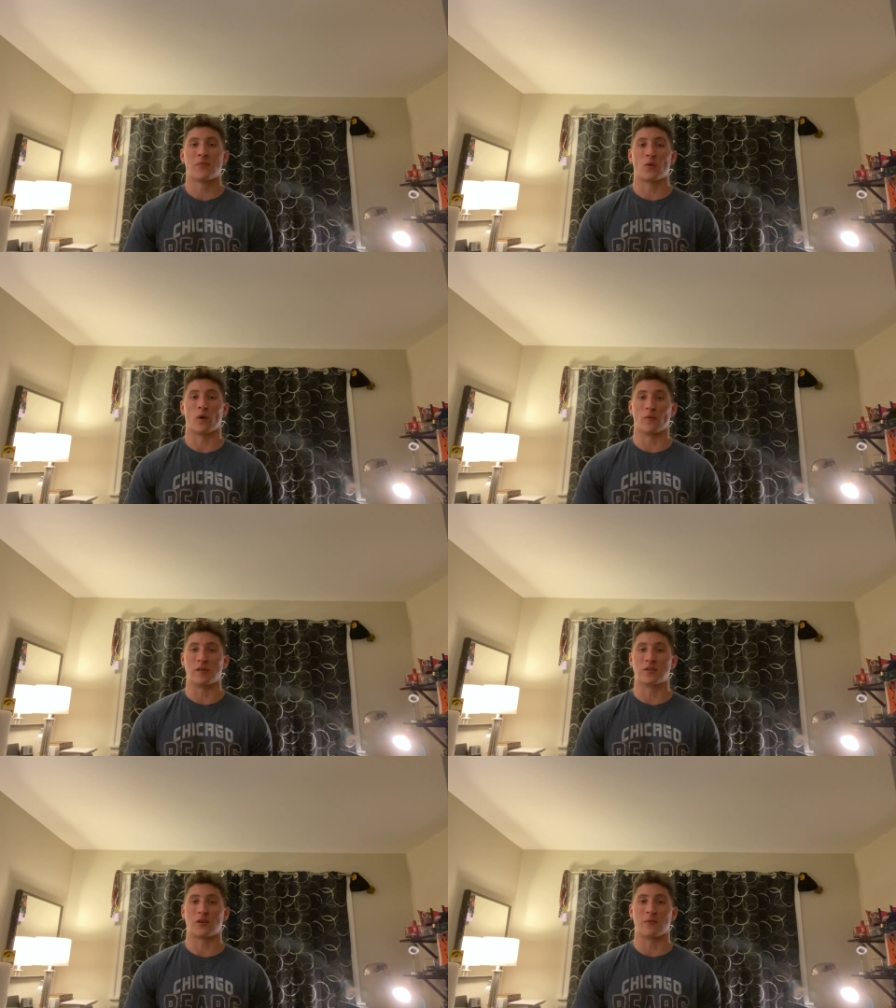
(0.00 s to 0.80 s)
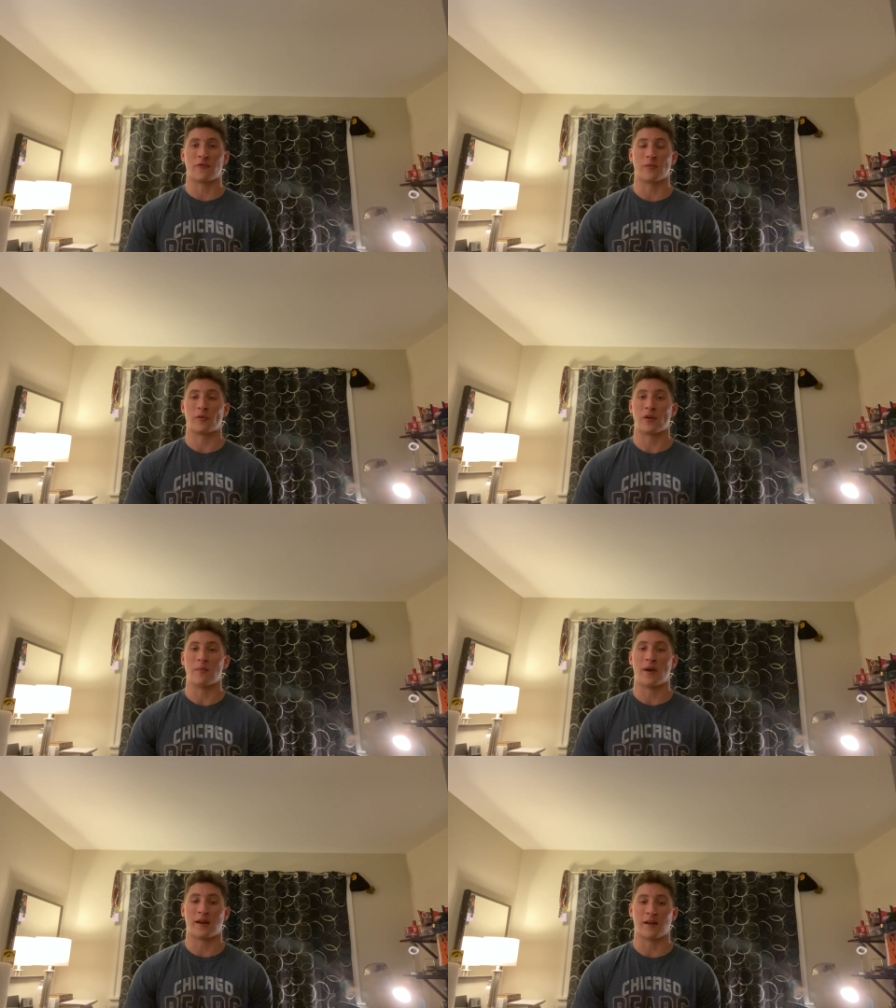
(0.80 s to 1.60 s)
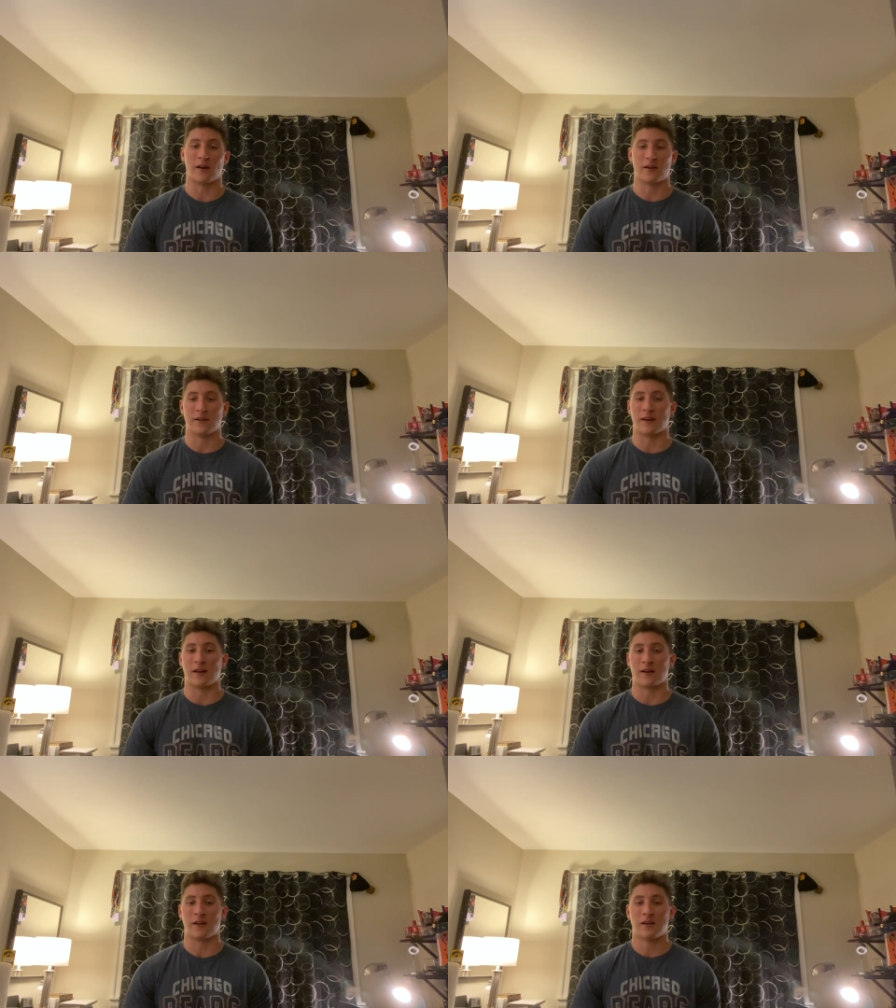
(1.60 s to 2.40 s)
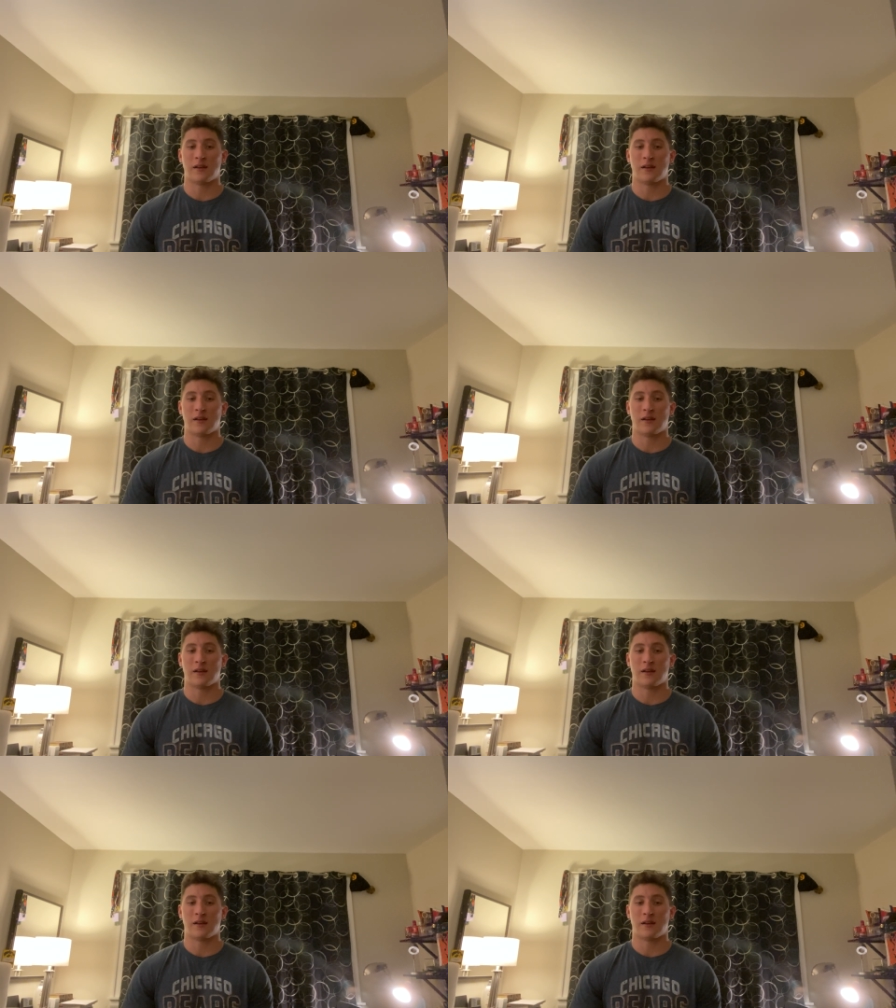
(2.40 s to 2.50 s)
when we took him from Green Bay, and